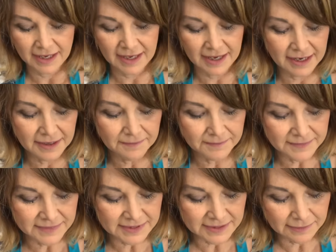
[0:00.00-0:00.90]
Okay,
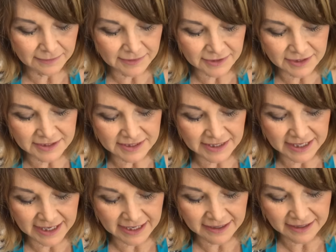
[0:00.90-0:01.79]
so we'll just
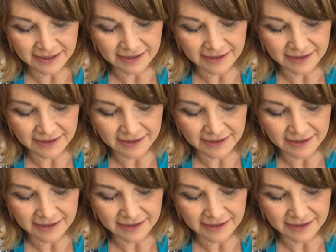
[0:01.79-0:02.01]
again.